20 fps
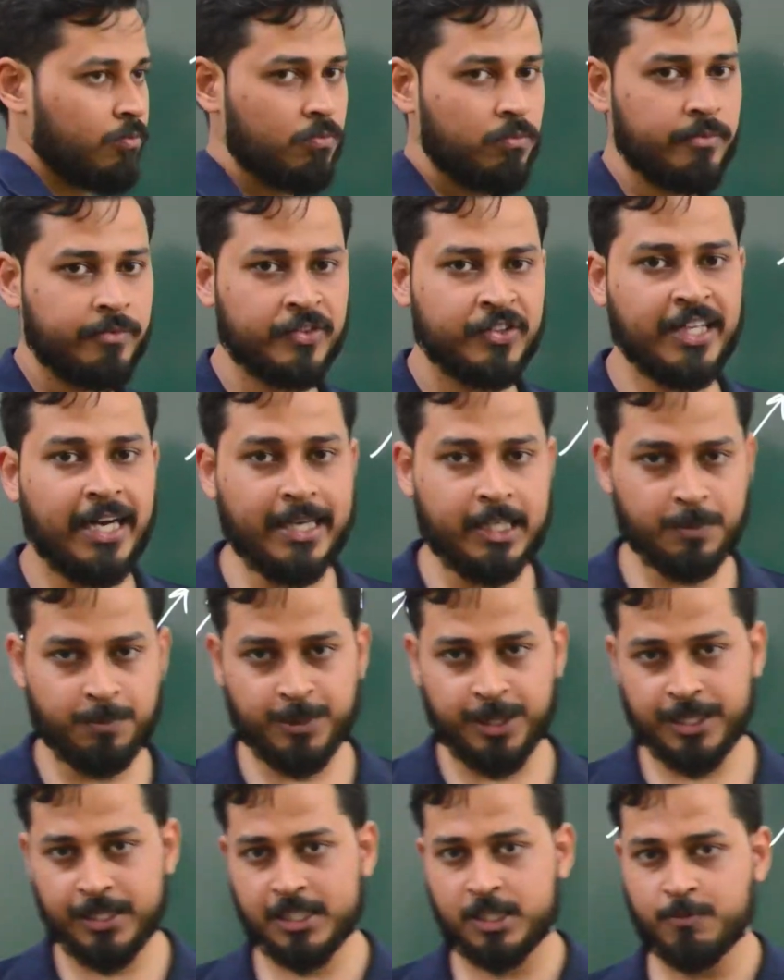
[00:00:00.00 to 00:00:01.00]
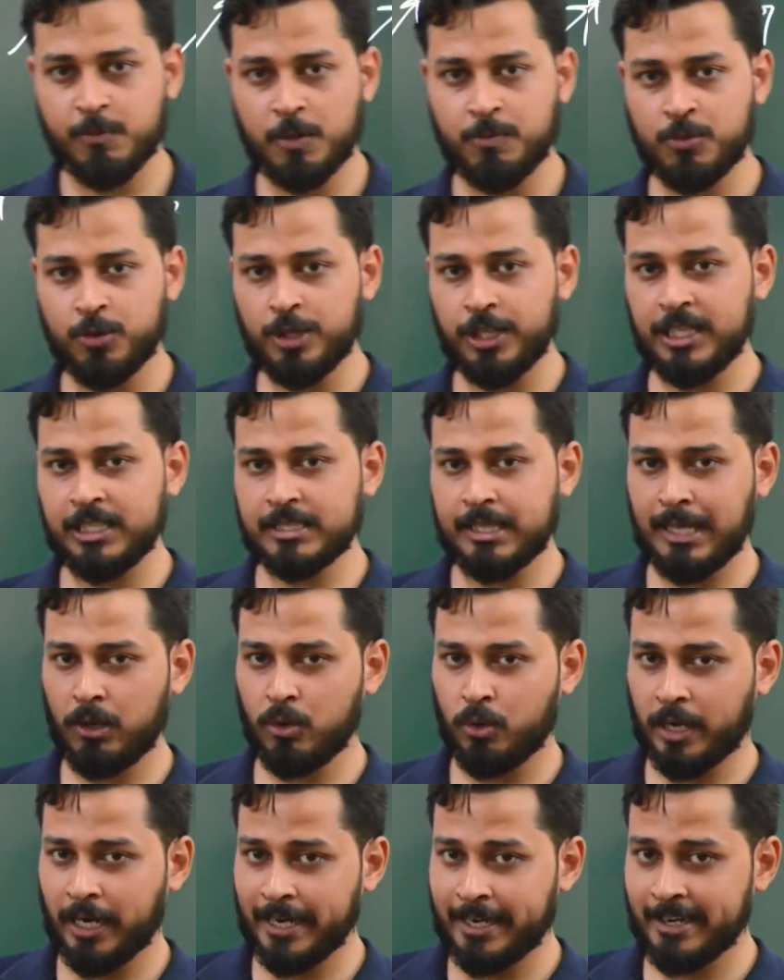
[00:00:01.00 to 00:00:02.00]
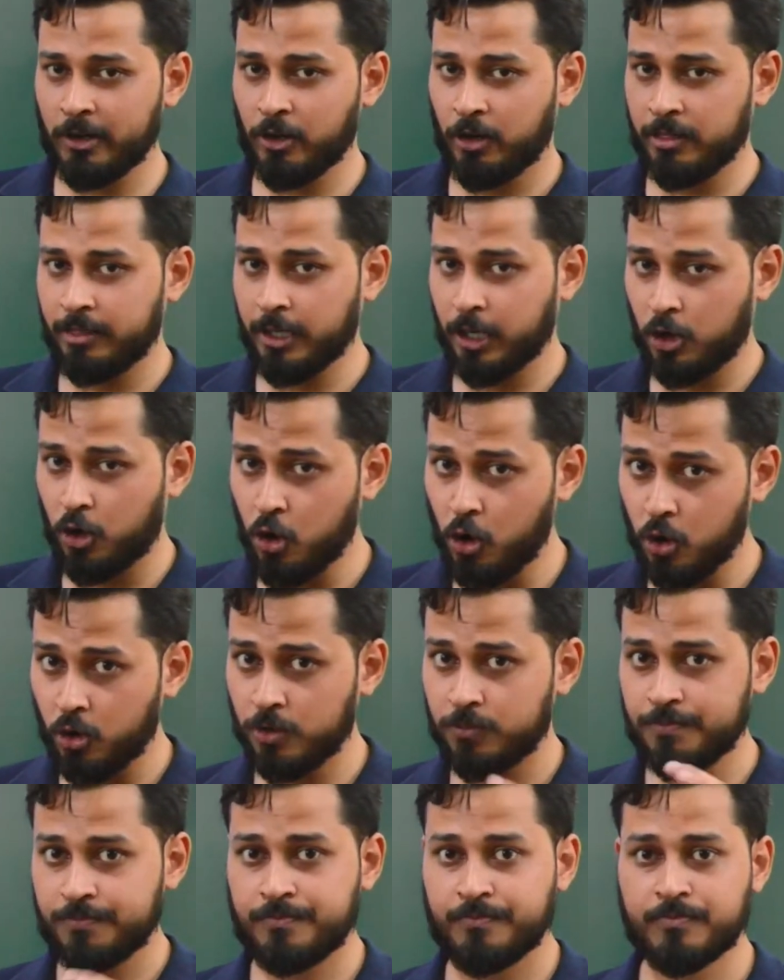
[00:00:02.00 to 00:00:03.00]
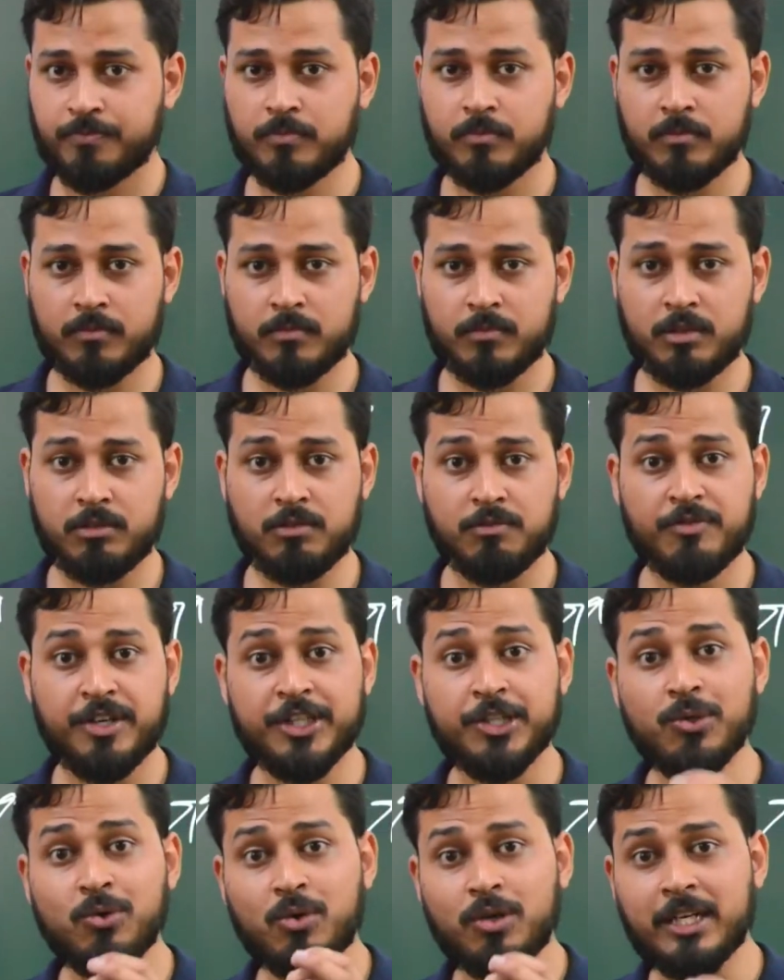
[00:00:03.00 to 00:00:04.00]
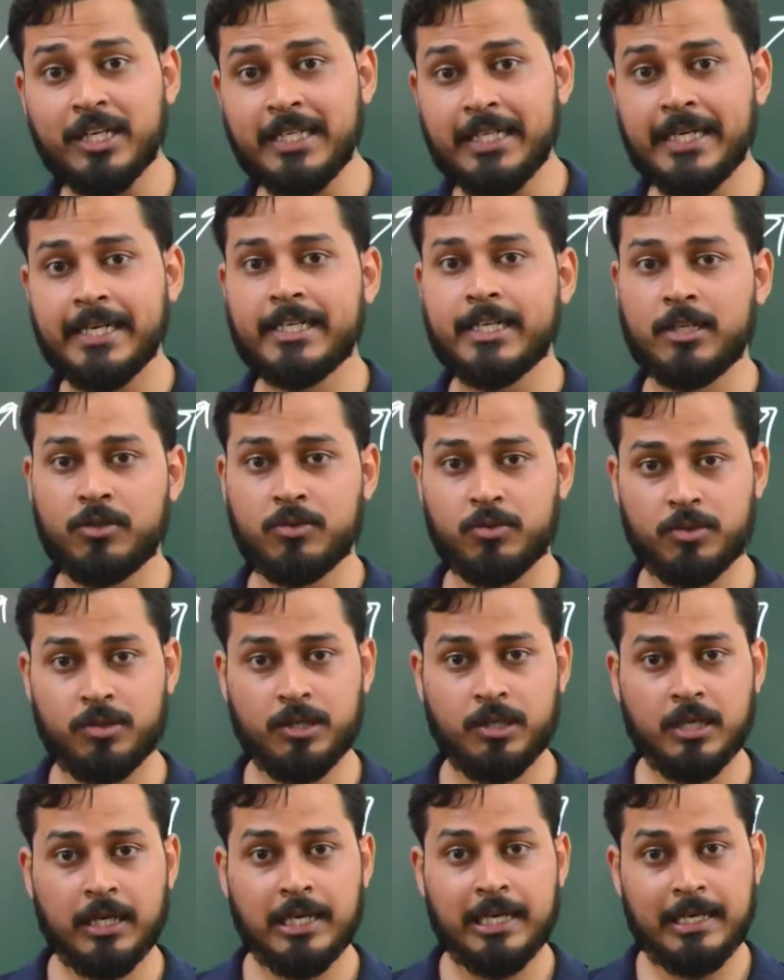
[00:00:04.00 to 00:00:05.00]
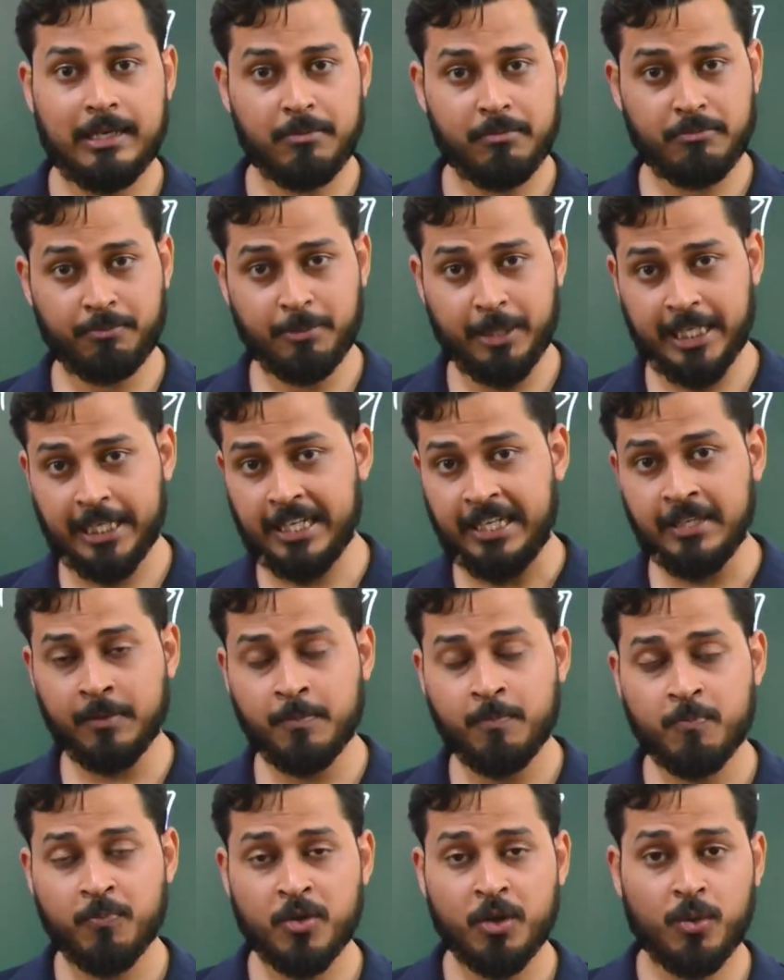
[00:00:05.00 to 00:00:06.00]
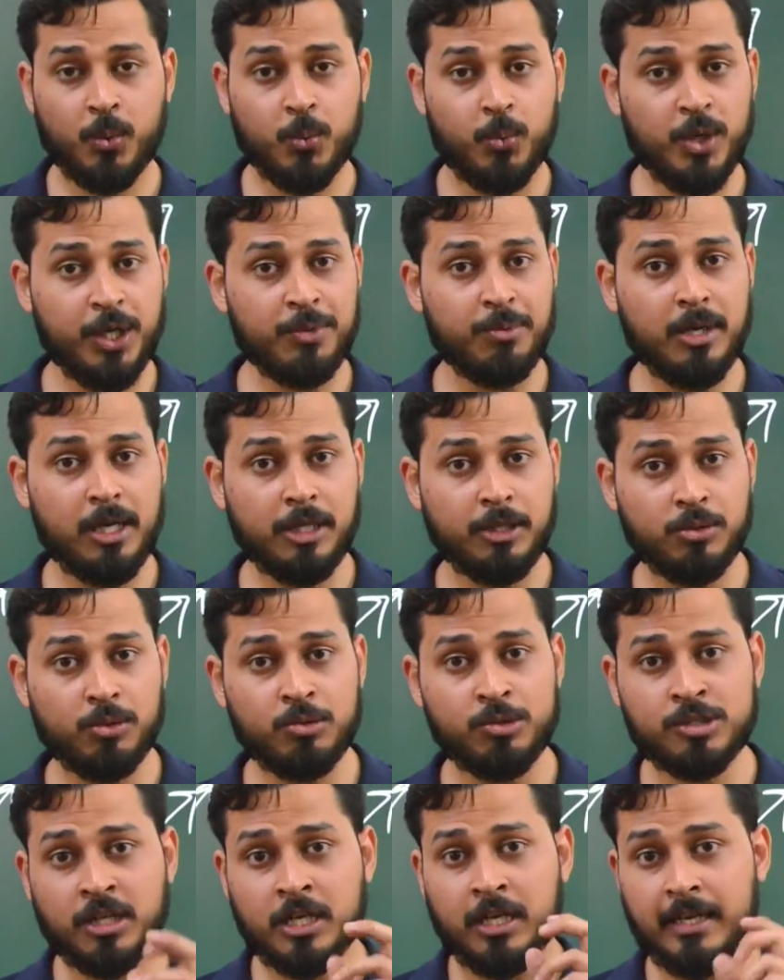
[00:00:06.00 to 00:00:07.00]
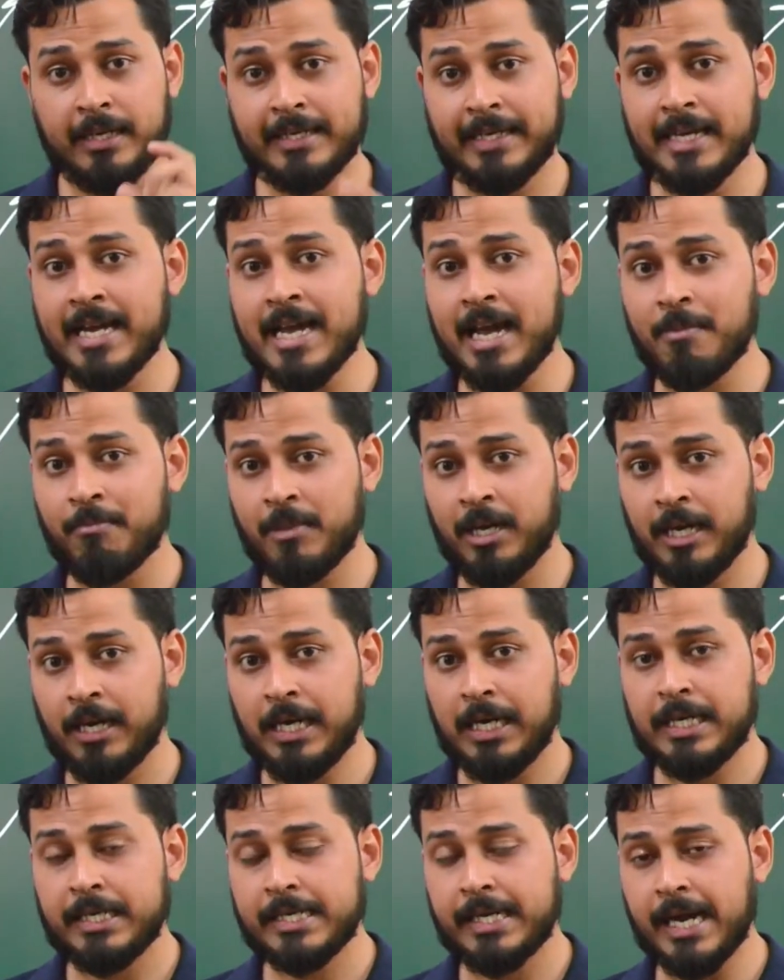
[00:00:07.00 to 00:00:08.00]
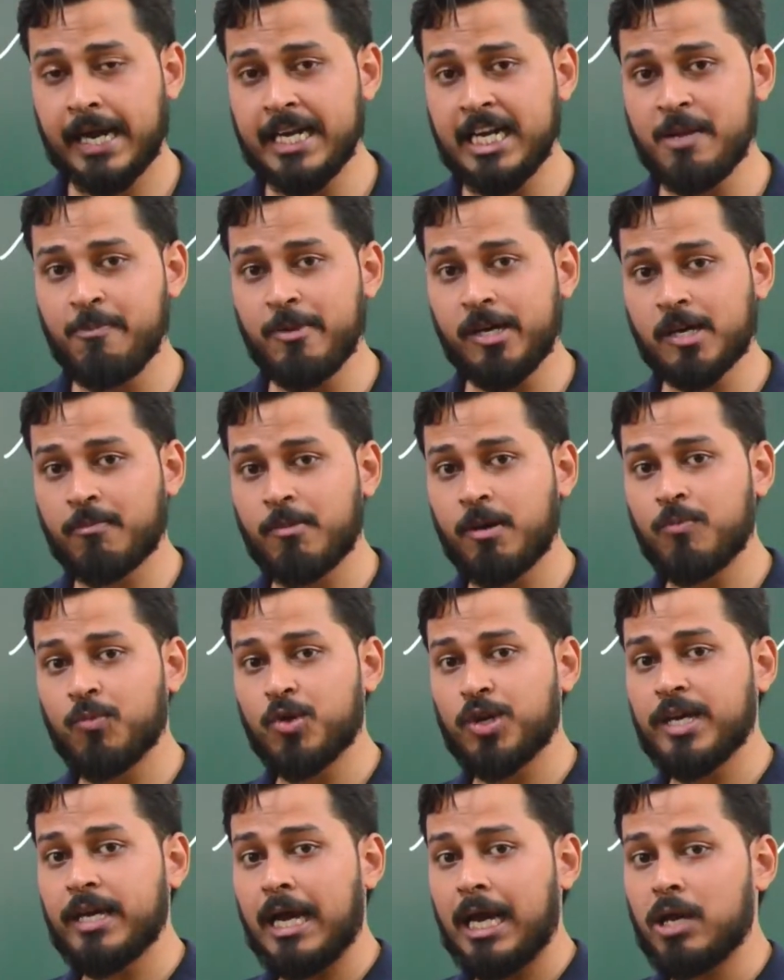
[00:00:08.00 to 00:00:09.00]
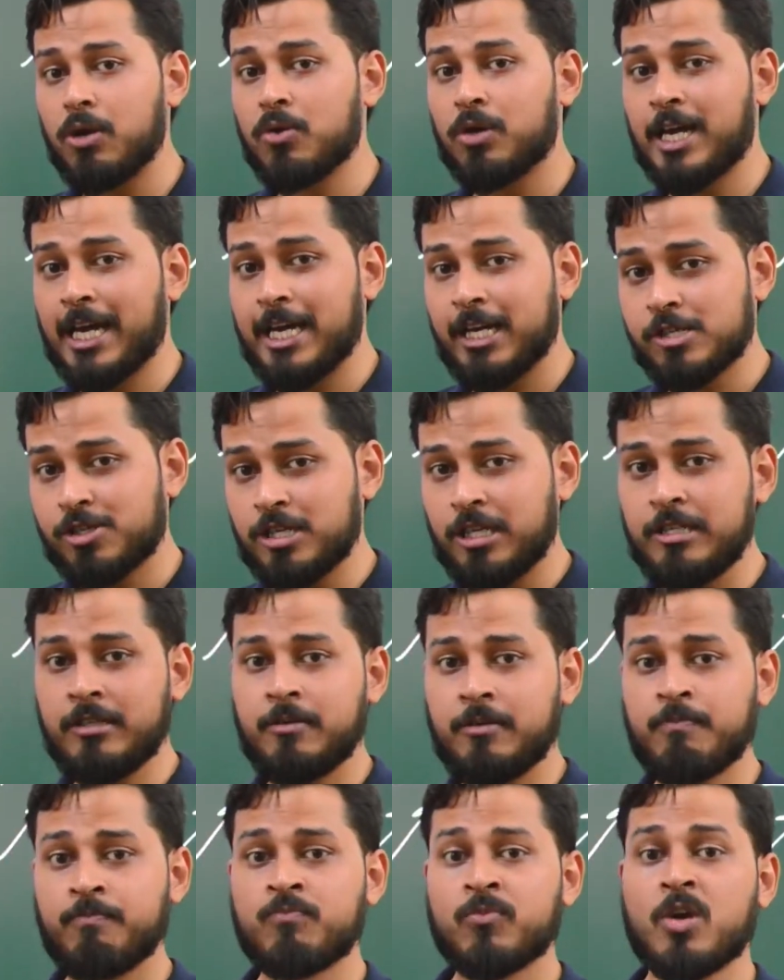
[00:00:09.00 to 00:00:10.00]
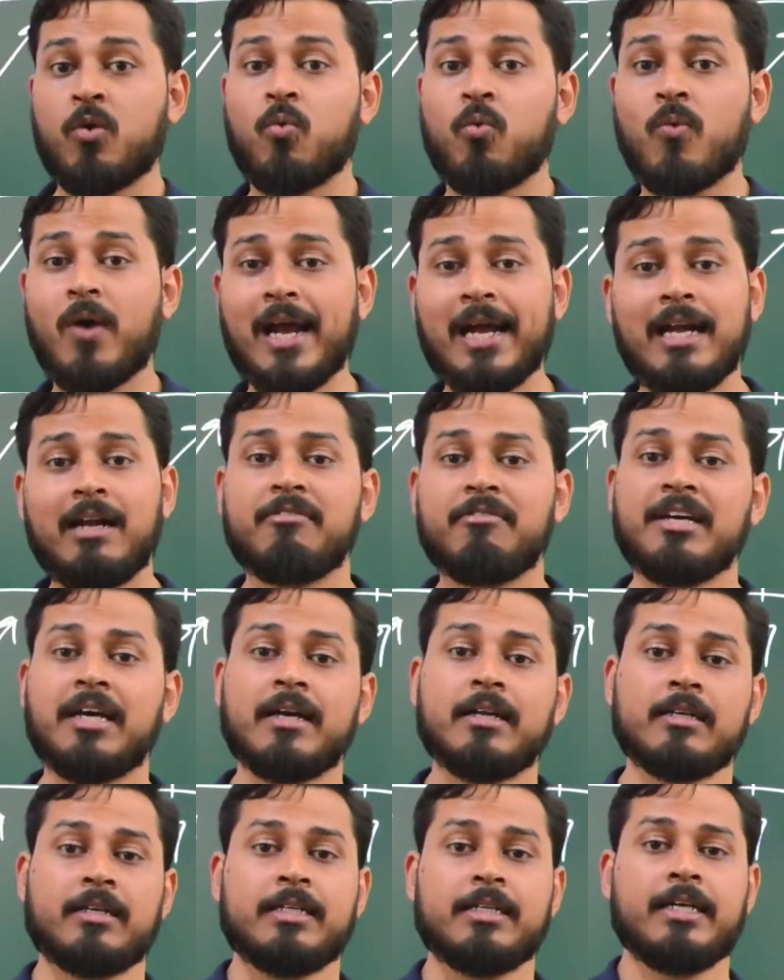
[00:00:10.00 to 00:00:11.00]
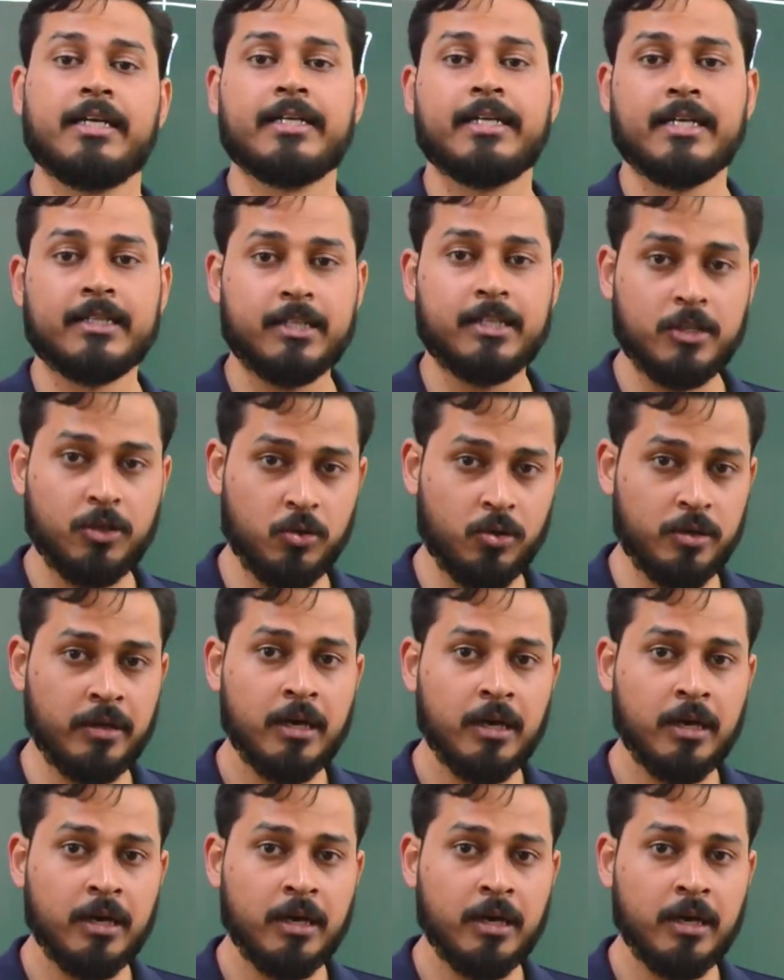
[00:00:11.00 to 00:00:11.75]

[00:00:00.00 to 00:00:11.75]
That means memory is allocated on the go when you create a node, meaning we will use DMA, dynamic memory allocation, while we are creating the node.